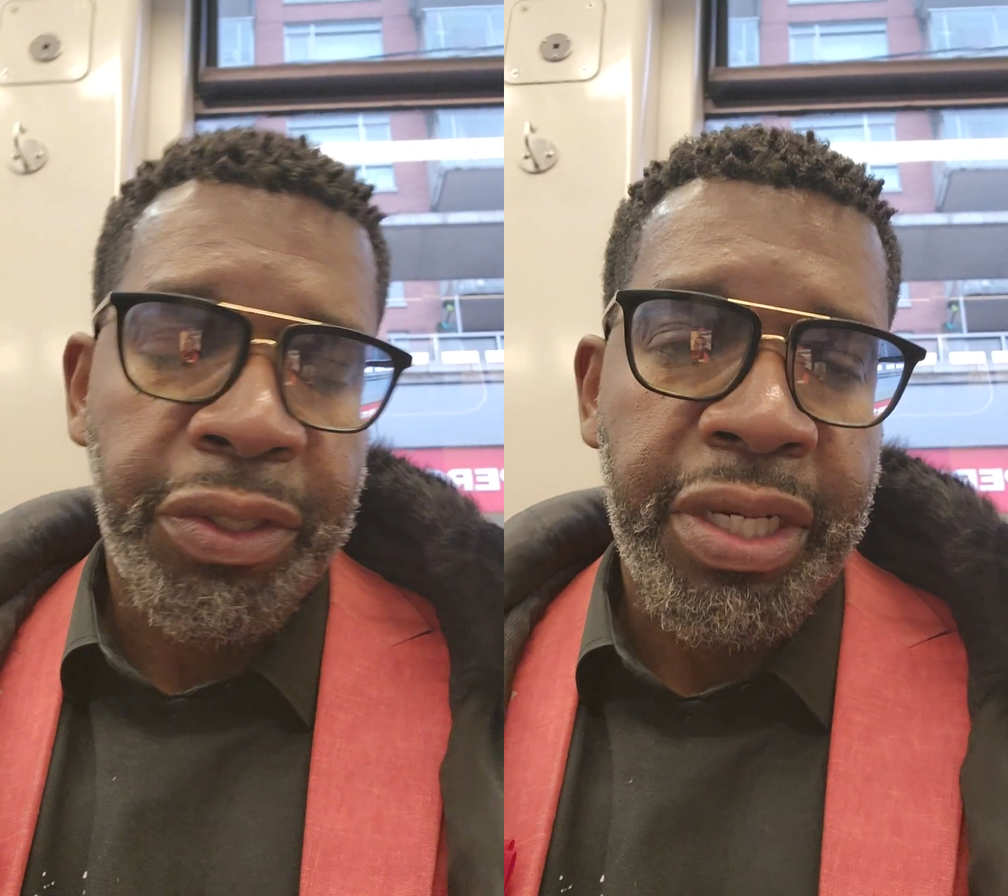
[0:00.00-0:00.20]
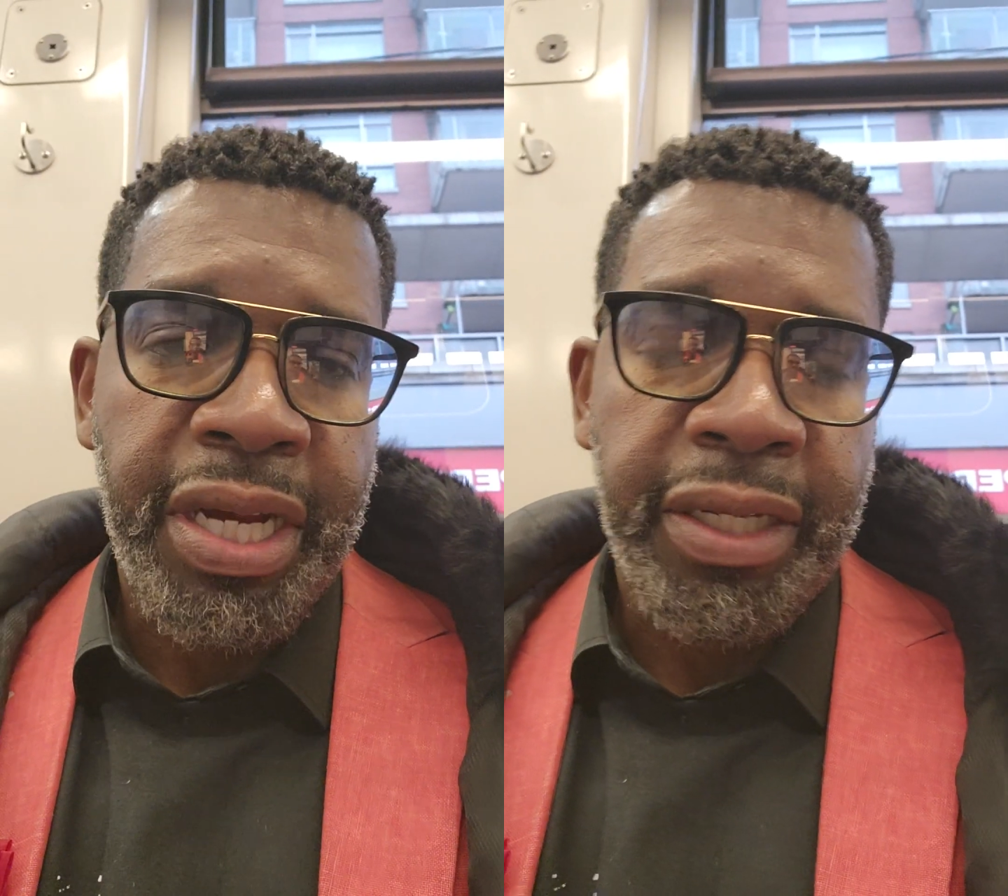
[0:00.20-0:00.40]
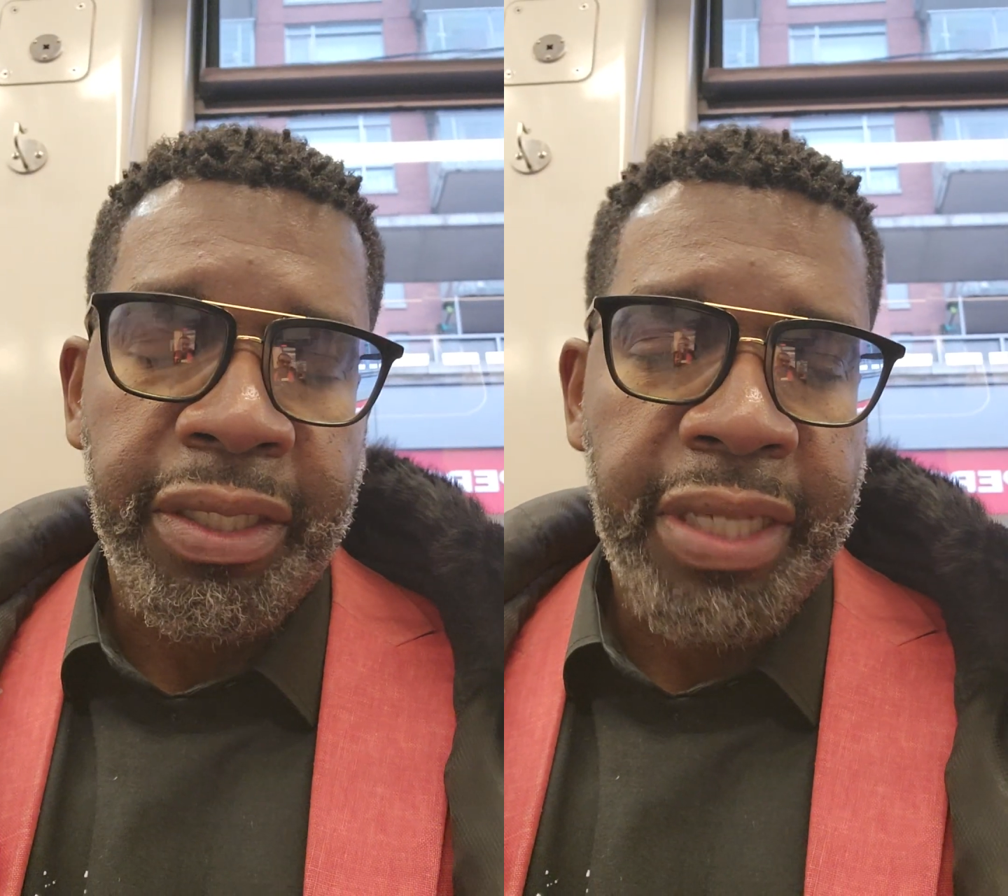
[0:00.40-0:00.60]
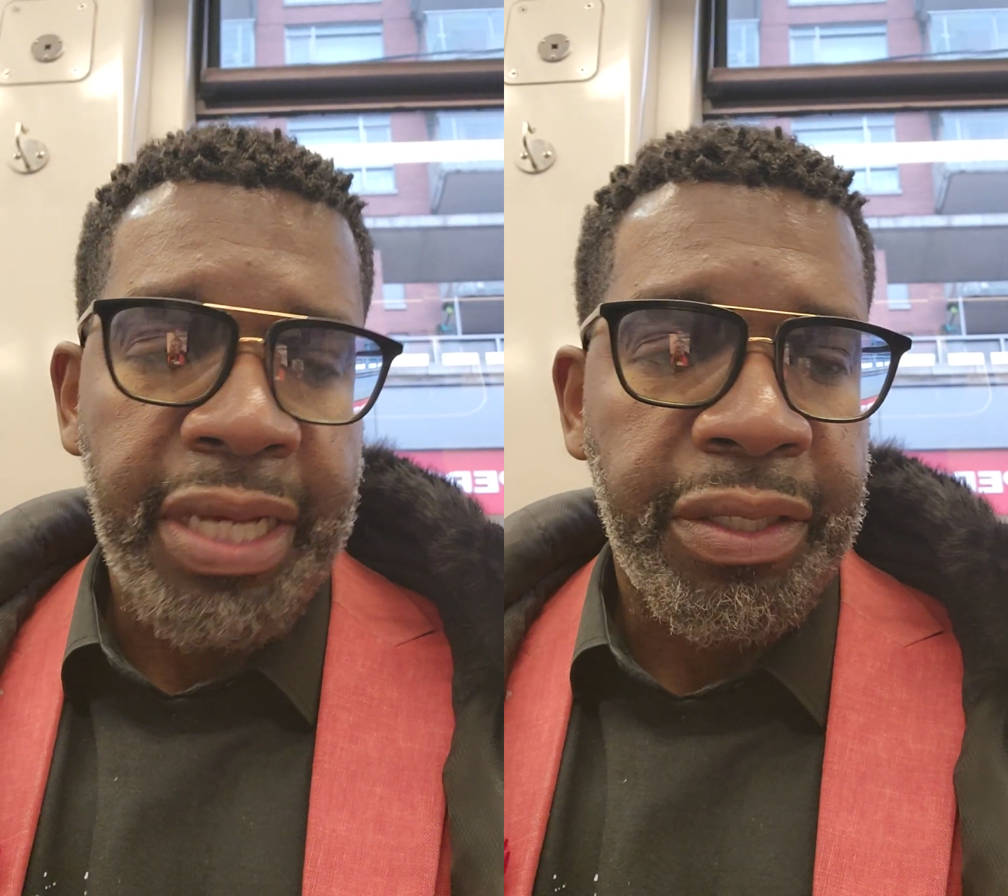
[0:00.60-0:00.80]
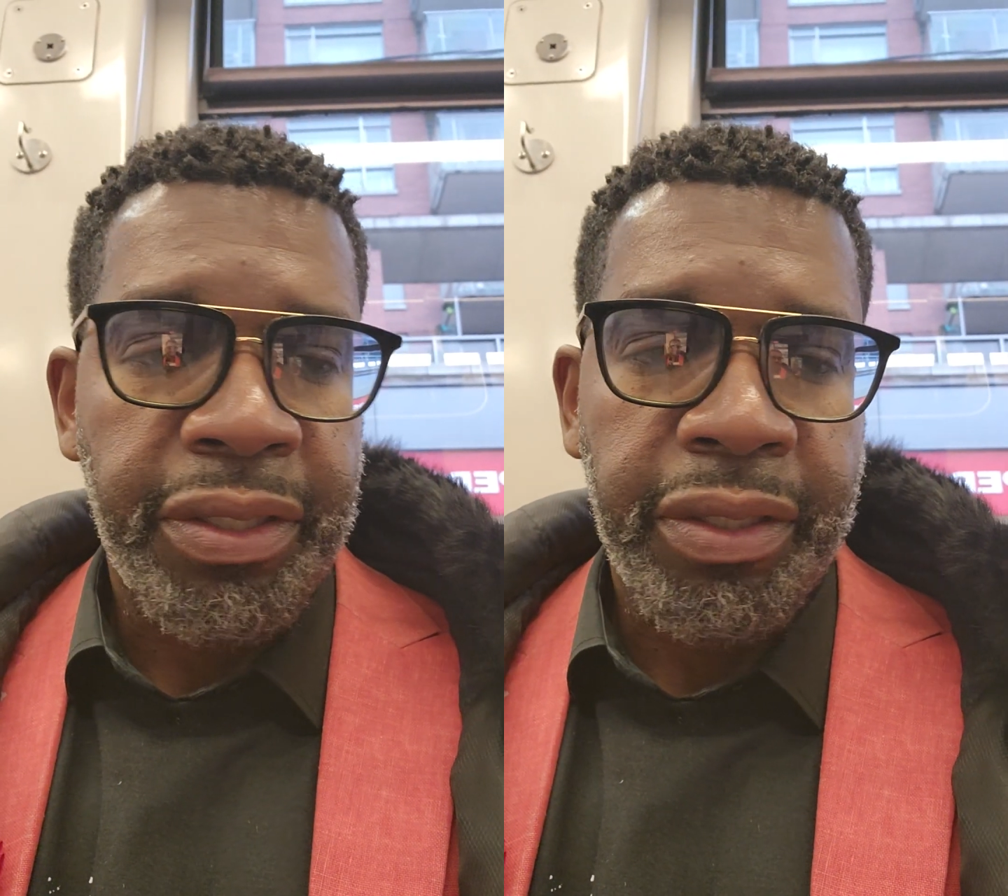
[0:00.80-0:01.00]
child.
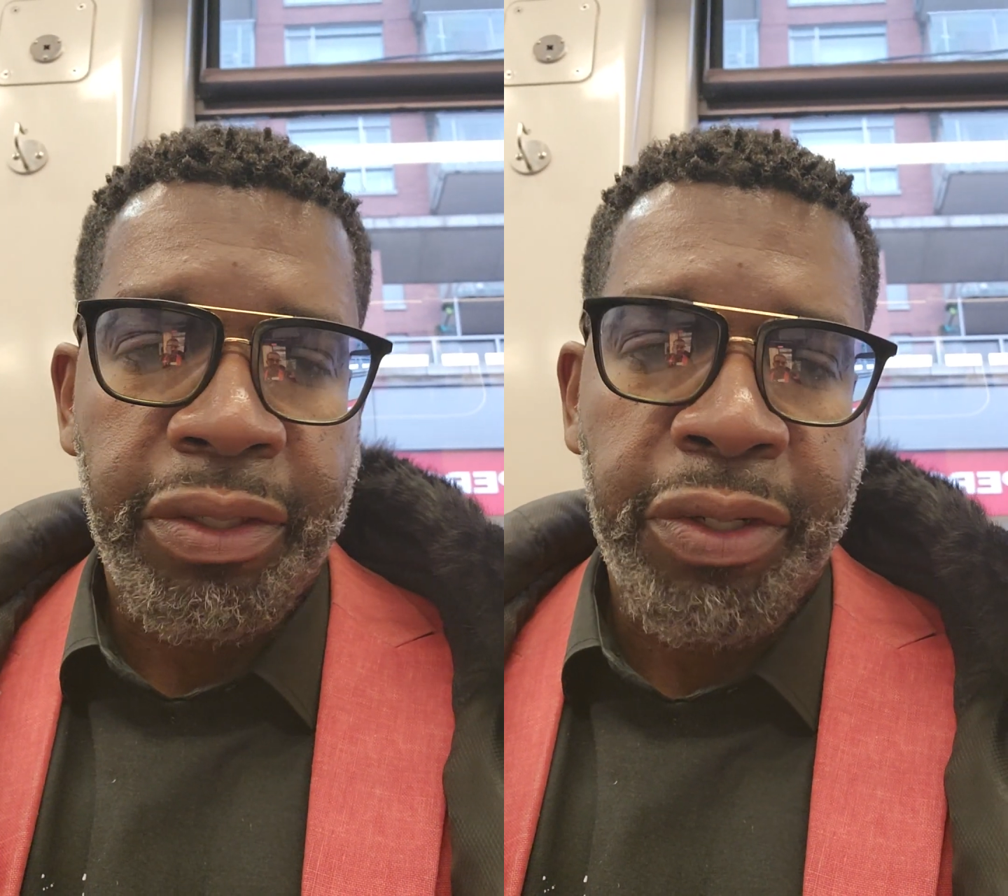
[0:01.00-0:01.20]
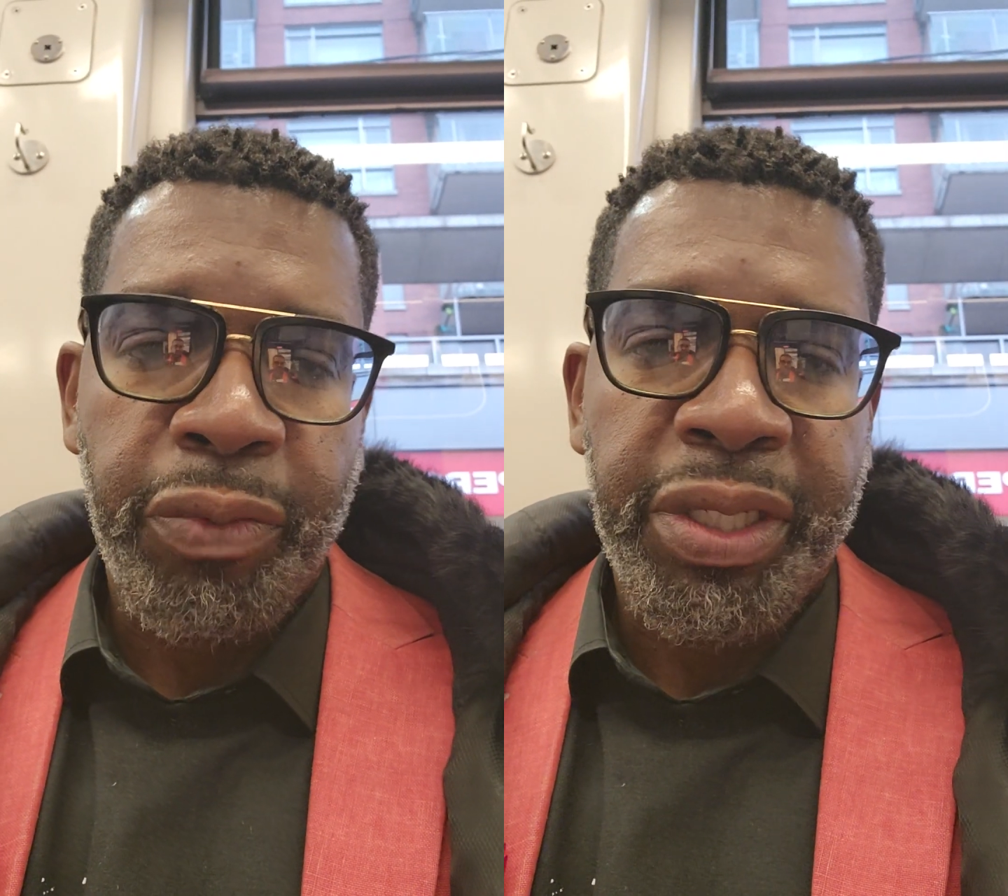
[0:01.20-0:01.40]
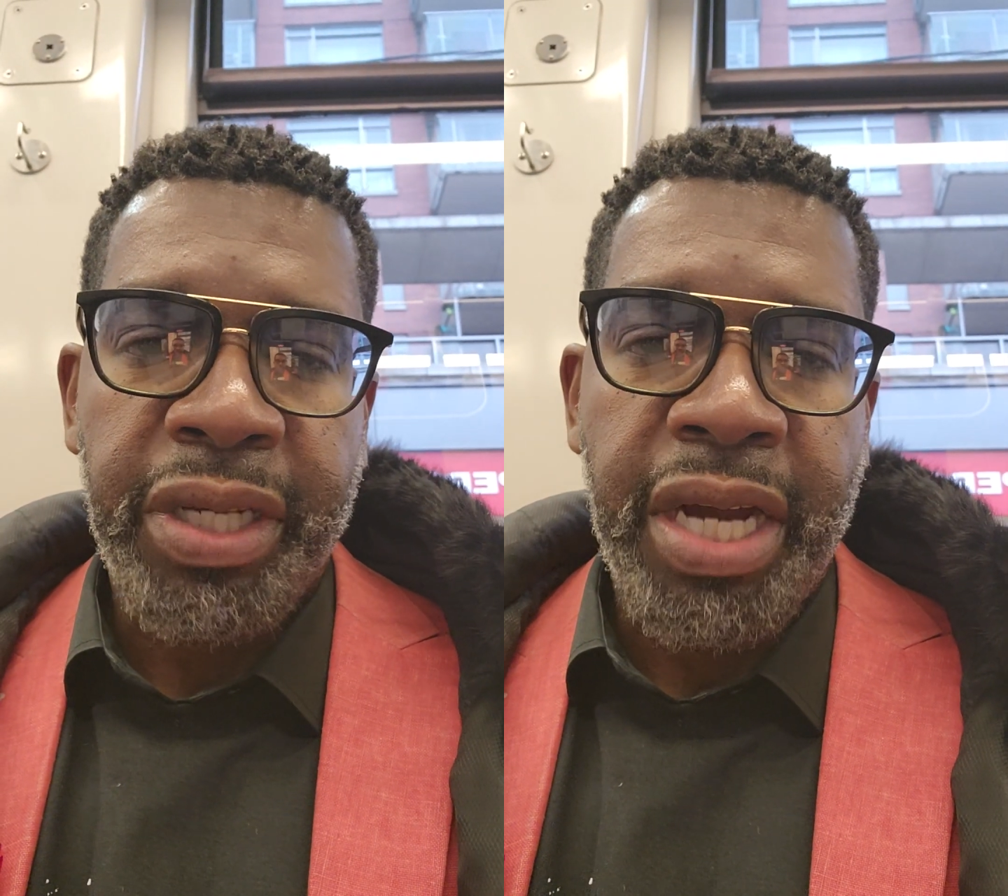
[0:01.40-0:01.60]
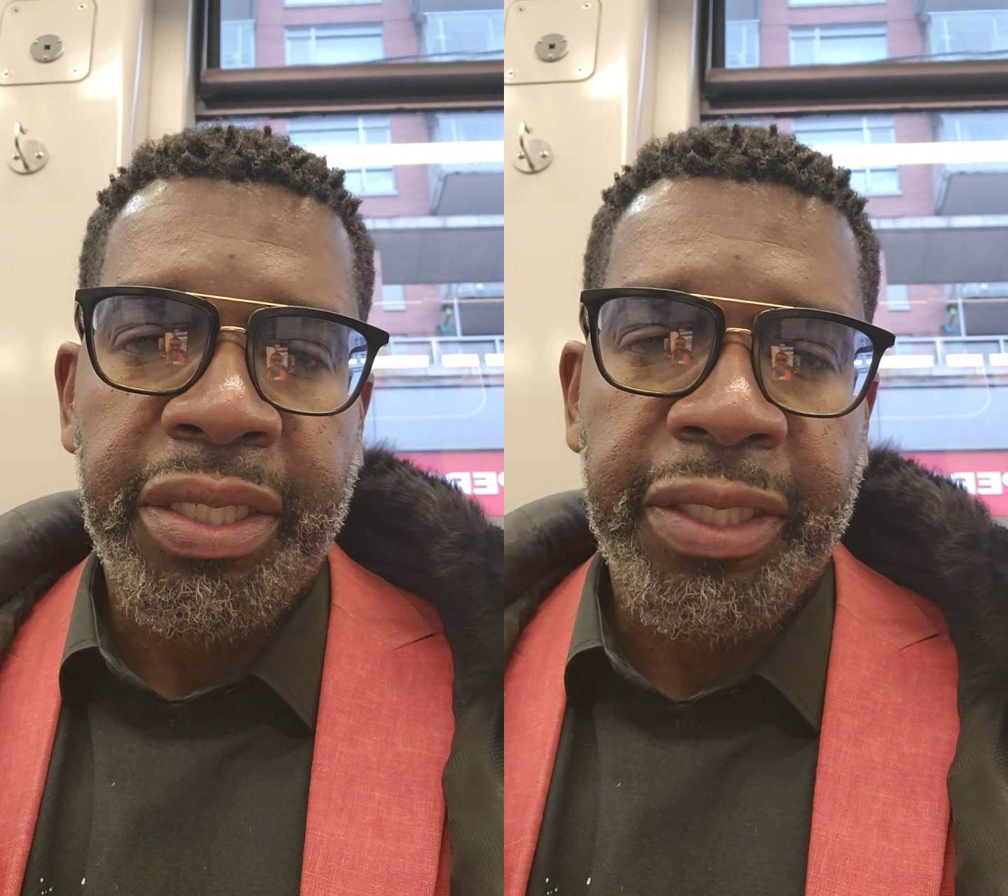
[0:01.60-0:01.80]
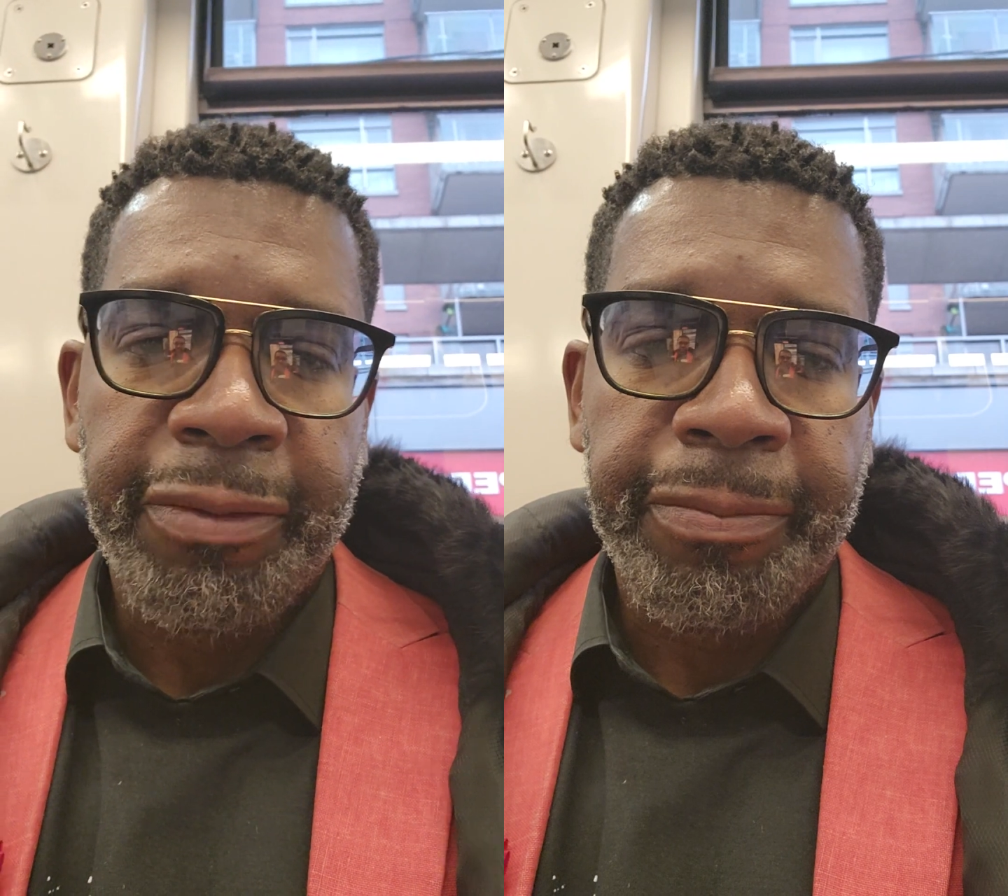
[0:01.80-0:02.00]
They're in
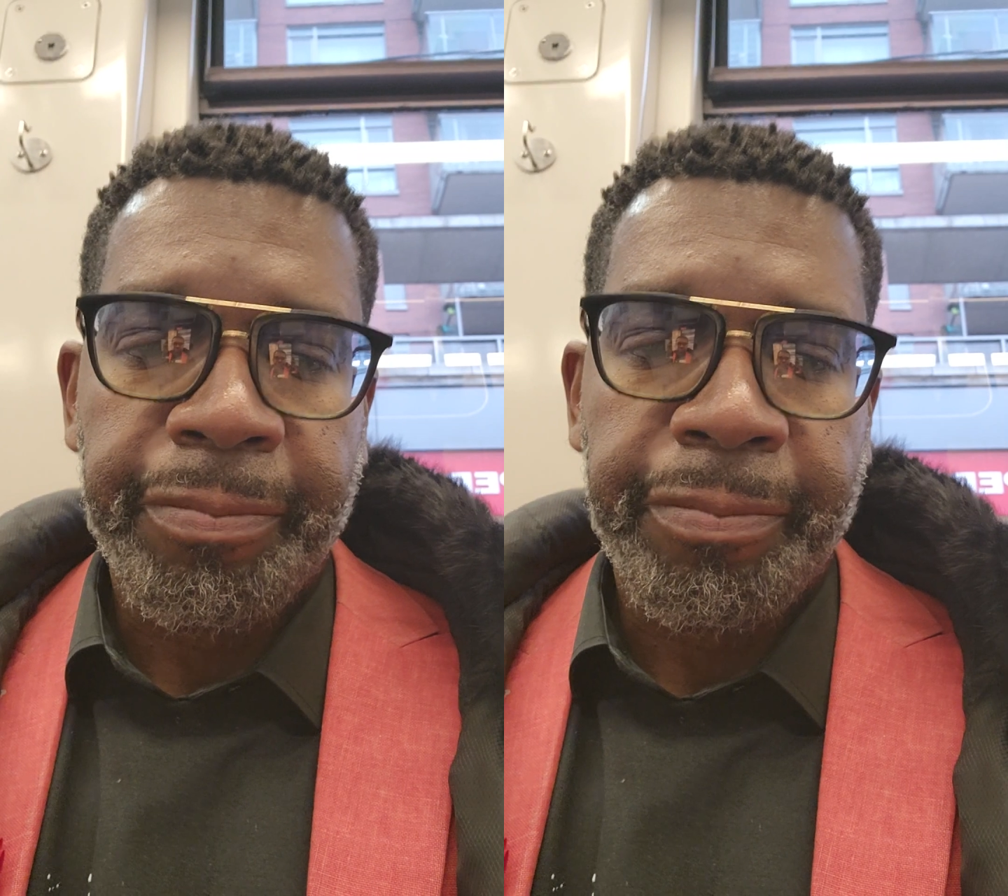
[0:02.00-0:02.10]
Wisconsin.